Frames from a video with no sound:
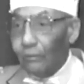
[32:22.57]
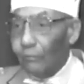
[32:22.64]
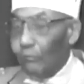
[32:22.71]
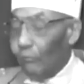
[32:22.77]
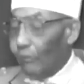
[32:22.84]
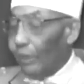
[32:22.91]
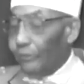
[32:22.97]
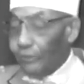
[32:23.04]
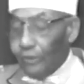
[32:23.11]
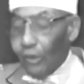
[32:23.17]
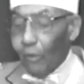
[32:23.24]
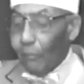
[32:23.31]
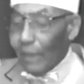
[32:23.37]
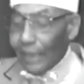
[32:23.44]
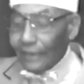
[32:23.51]
Wasn't
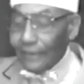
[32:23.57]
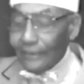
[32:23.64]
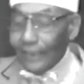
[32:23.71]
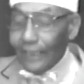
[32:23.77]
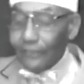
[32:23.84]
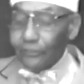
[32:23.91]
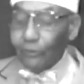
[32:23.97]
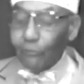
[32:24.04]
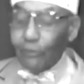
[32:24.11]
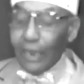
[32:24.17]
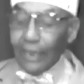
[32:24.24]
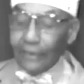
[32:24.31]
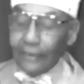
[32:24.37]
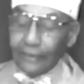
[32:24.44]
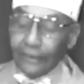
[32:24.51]
nobody there to
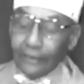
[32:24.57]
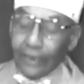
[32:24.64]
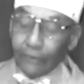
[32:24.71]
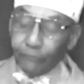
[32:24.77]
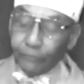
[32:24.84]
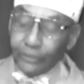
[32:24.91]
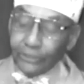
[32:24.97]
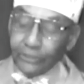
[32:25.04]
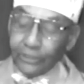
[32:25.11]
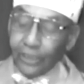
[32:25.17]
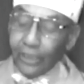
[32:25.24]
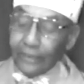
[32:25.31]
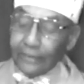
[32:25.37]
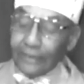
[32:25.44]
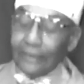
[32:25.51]
write it and that first
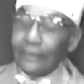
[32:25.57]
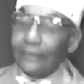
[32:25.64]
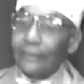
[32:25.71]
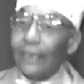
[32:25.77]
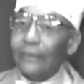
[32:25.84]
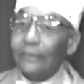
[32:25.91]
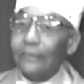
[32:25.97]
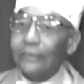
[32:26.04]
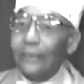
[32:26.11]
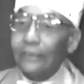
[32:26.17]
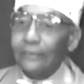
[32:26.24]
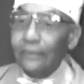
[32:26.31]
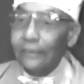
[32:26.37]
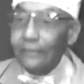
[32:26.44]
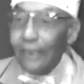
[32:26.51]
God did not
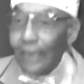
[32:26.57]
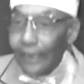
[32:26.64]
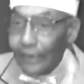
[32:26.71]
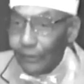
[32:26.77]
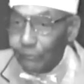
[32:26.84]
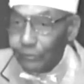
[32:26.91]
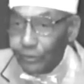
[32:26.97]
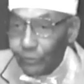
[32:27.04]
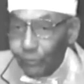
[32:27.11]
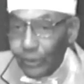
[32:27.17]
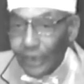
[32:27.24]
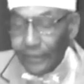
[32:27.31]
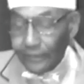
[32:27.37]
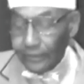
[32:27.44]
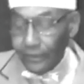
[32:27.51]
take the time to
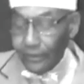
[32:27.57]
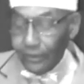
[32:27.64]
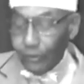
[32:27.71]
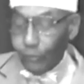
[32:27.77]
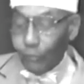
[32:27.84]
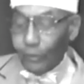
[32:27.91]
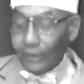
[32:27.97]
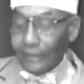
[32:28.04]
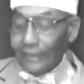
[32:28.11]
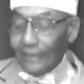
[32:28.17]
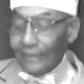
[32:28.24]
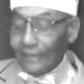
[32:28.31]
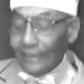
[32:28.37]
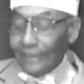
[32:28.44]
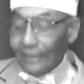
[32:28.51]
write what
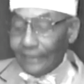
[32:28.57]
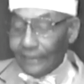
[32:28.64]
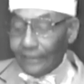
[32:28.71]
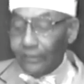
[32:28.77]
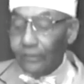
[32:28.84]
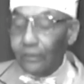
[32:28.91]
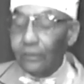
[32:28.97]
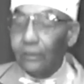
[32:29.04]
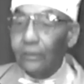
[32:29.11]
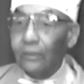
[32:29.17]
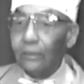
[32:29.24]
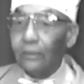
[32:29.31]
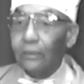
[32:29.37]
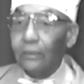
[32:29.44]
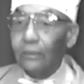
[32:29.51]
he did.
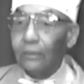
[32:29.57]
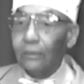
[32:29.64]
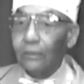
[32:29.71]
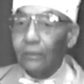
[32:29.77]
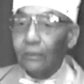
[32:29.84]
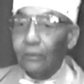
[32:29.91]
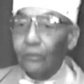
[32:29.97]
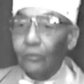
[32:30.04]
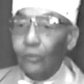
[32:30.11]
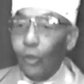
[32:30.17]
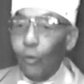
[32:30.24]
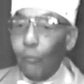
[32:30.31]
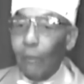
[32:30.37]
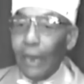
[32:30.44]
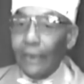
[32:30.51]

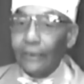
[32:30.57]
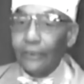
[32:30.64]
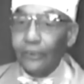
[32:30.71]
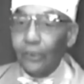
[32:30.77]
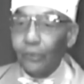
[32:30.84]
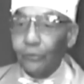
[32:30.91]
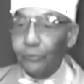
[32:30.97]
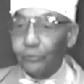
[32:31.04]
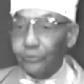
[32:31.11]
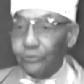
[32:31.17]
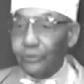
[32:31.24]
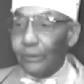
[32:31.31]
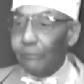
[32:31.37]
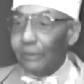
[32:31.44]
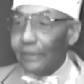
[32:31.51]
Nobody knows
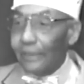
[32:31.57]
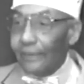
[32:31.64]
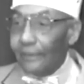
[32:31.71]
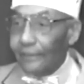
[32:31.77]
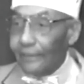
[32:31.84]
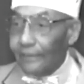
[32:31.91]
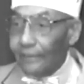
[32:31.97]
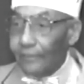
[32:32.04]
the beginning.